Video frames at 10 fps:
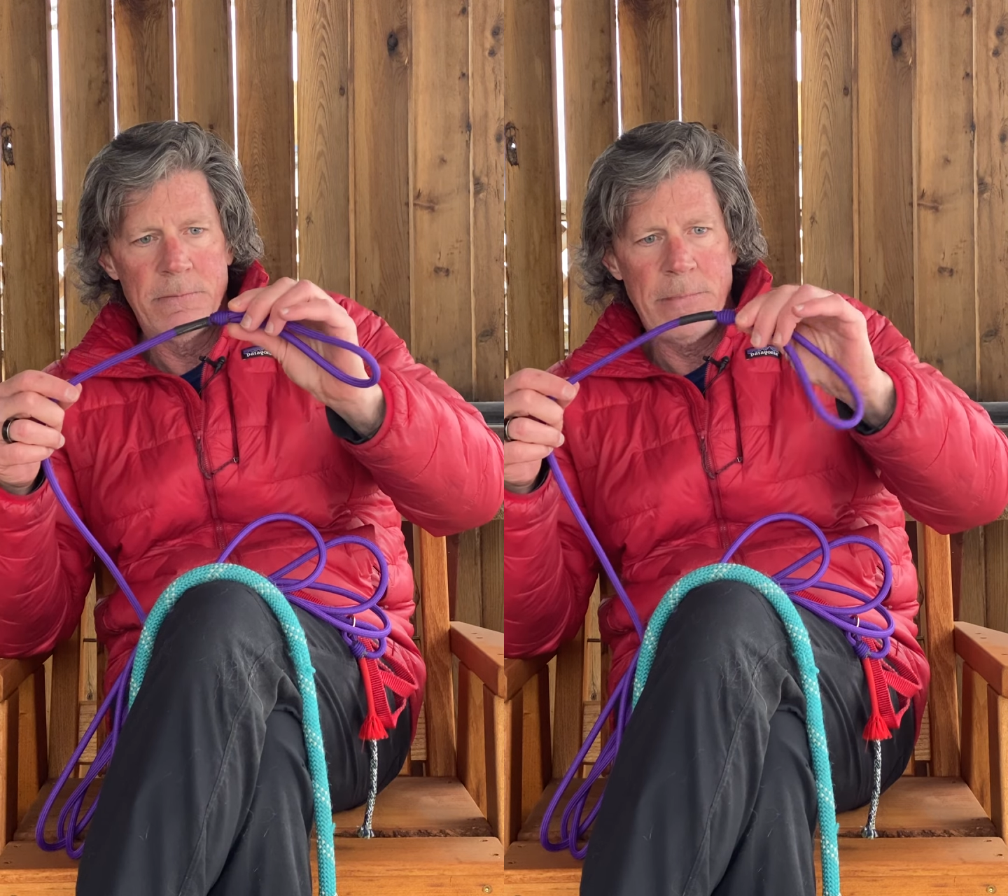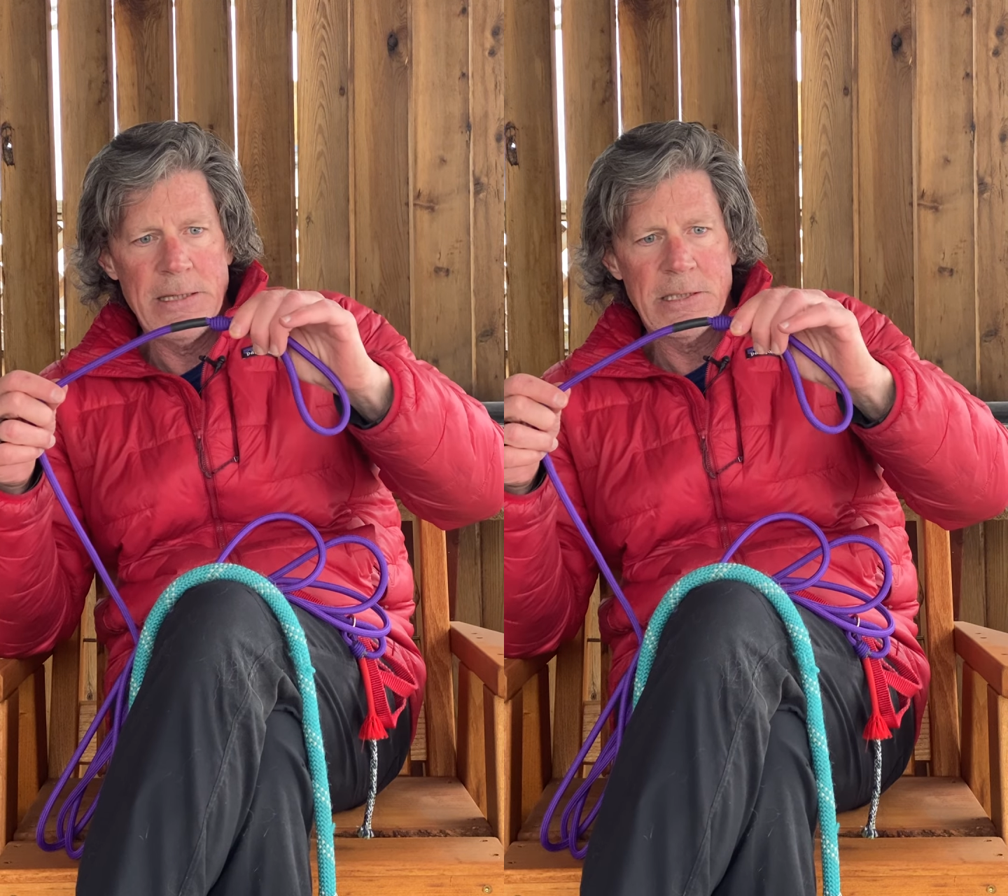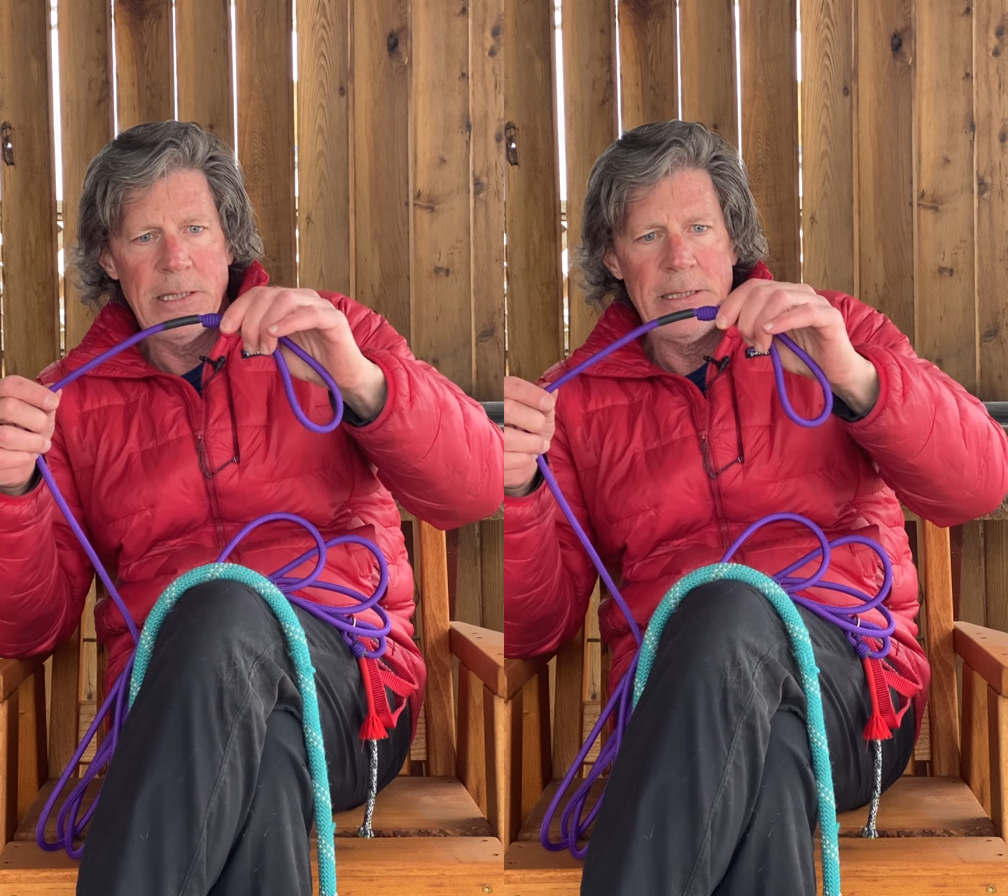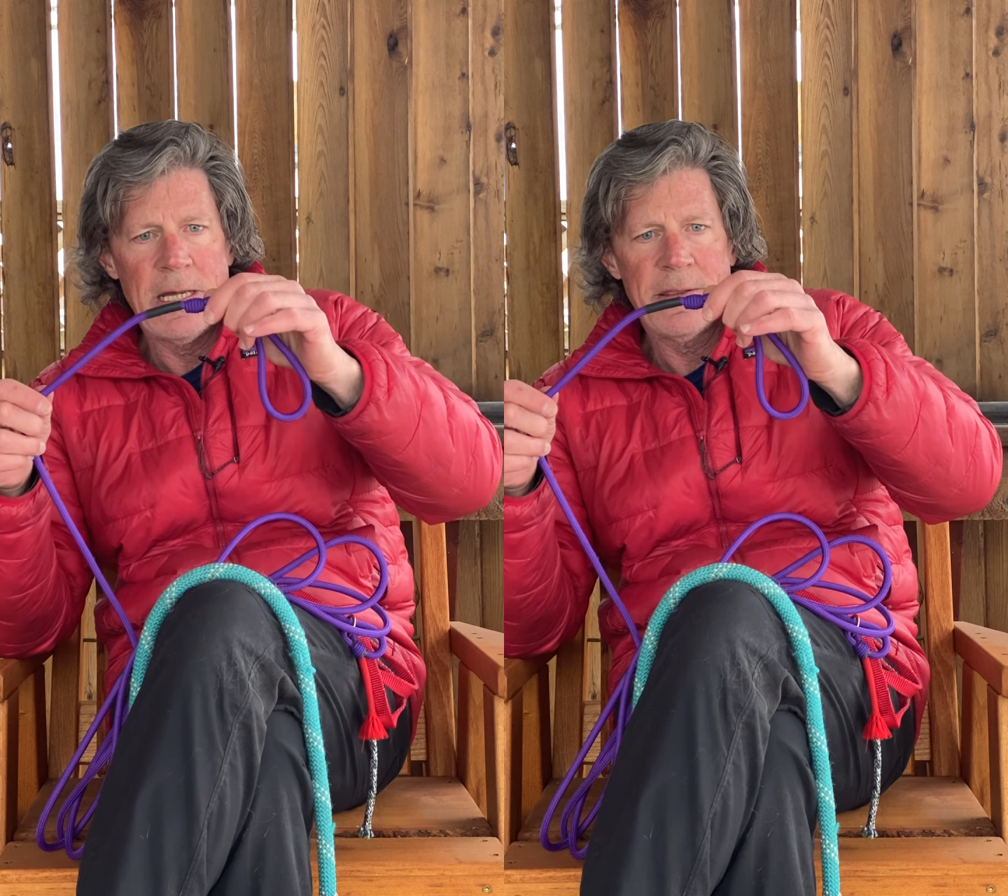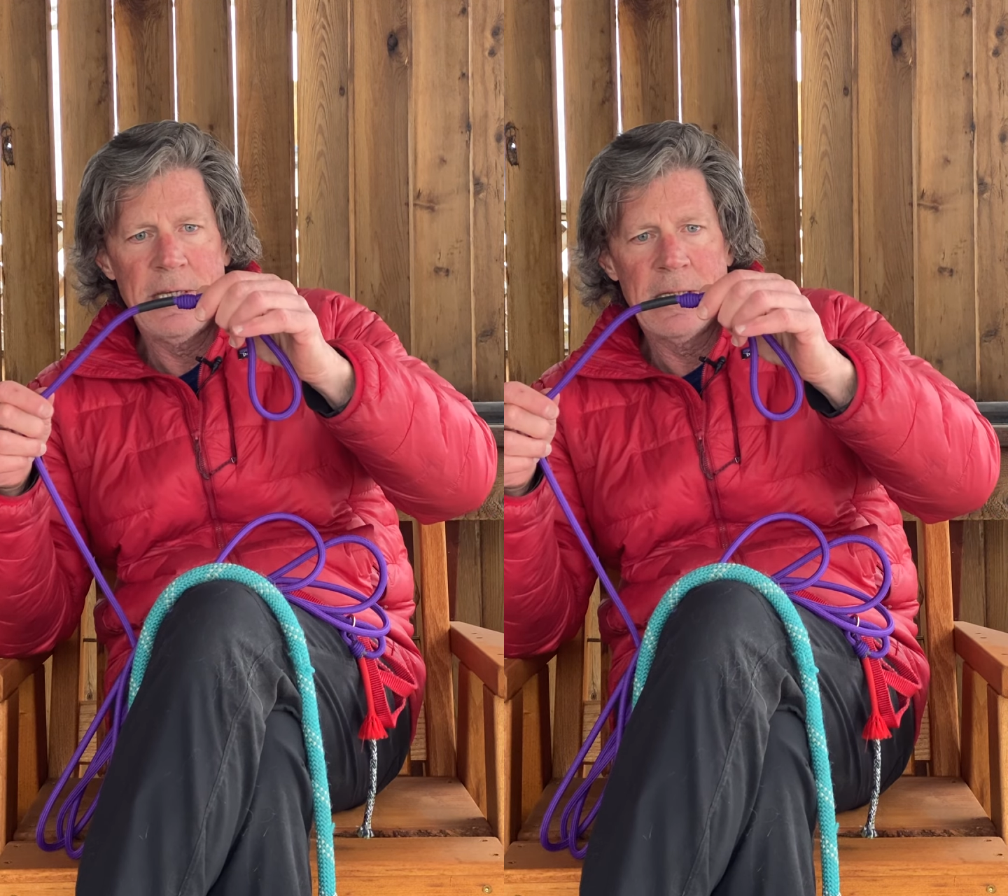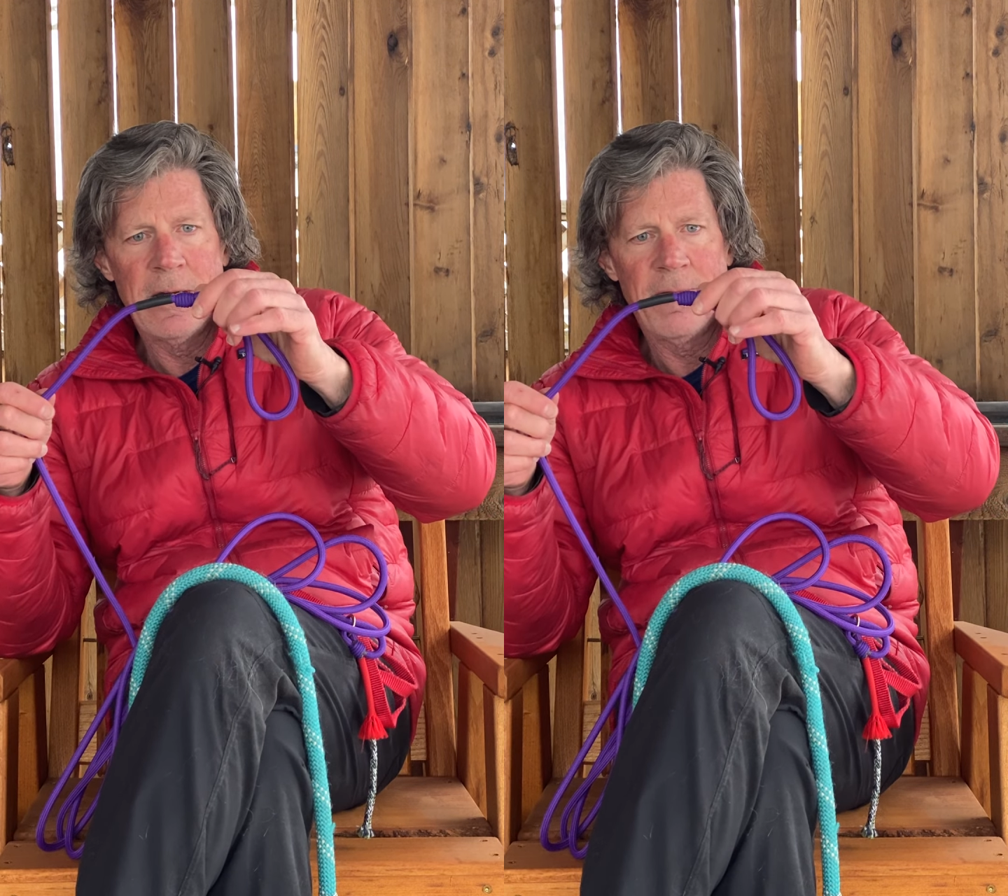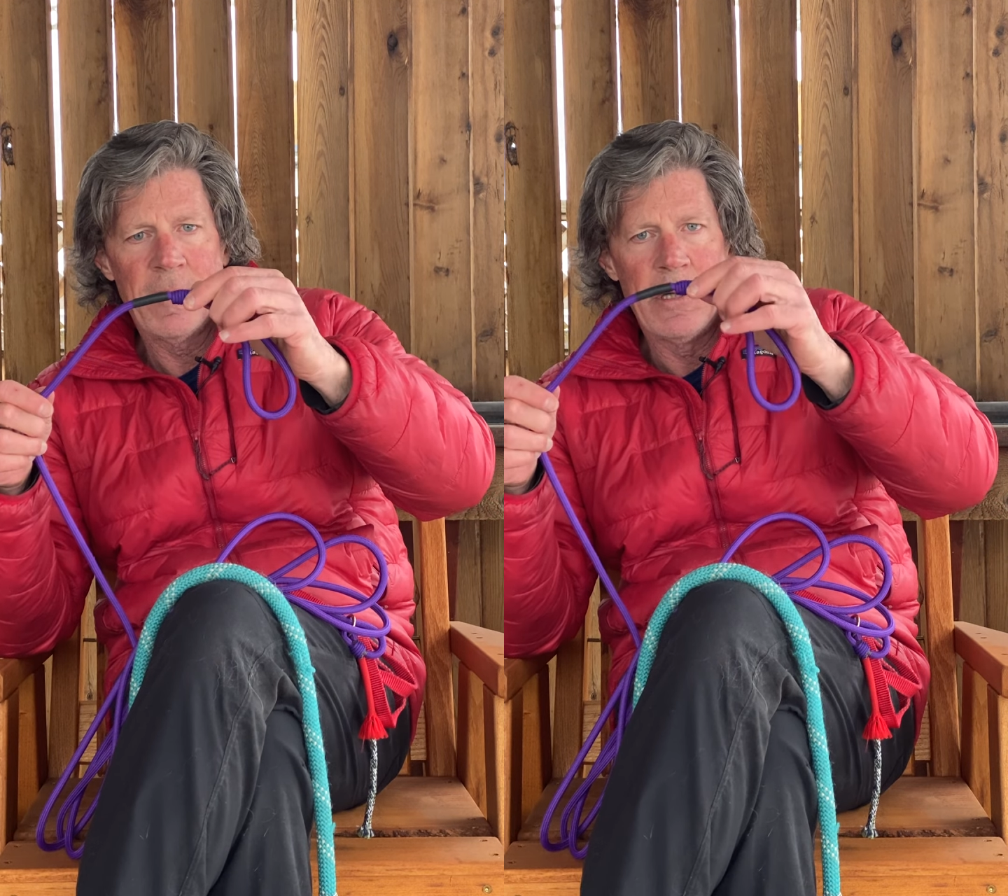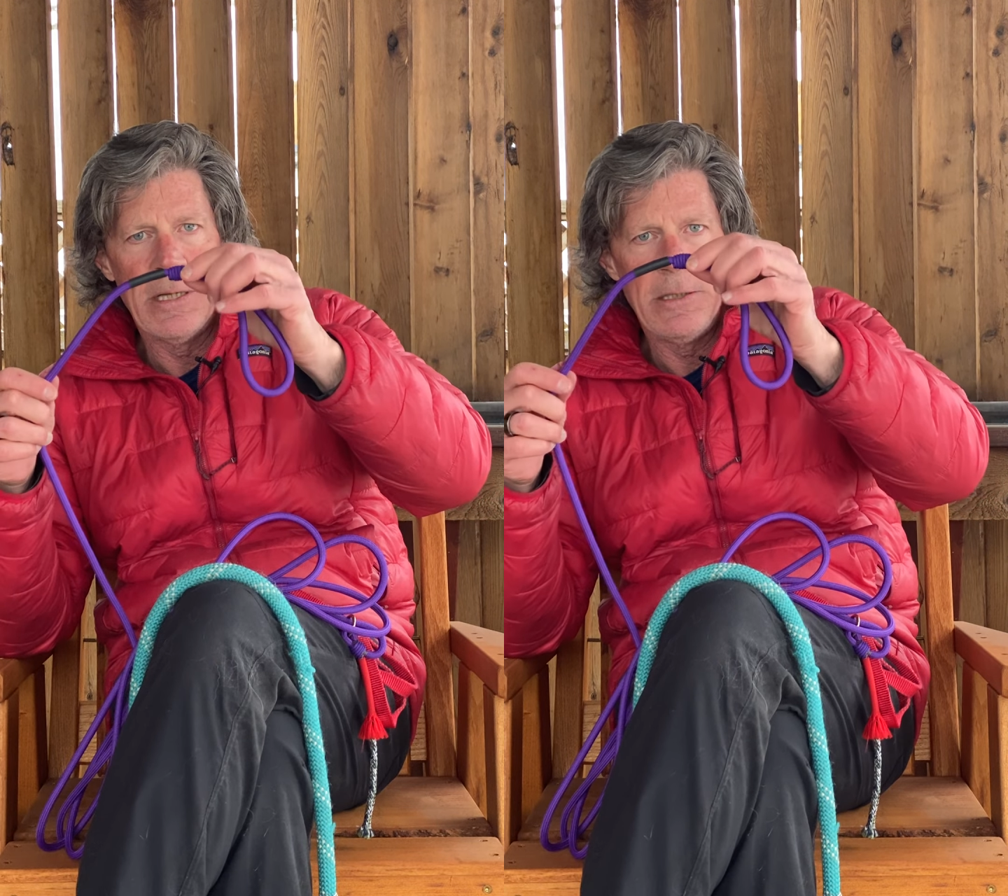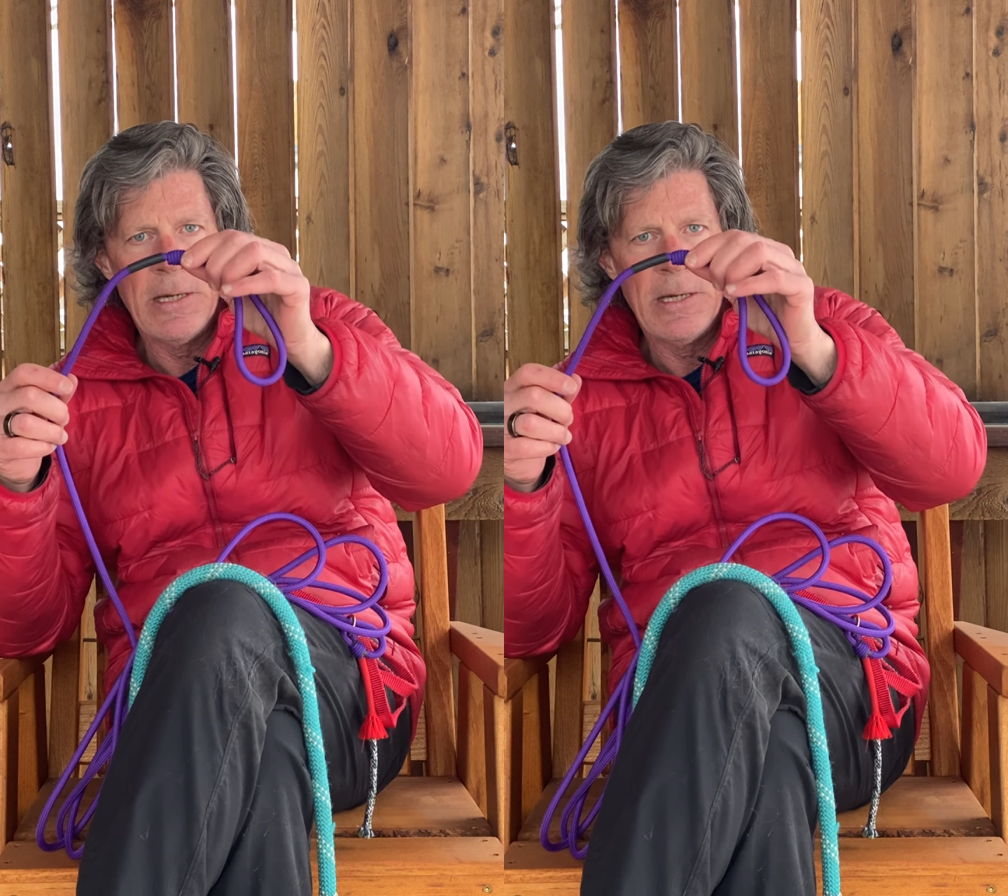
basically nothing covering it.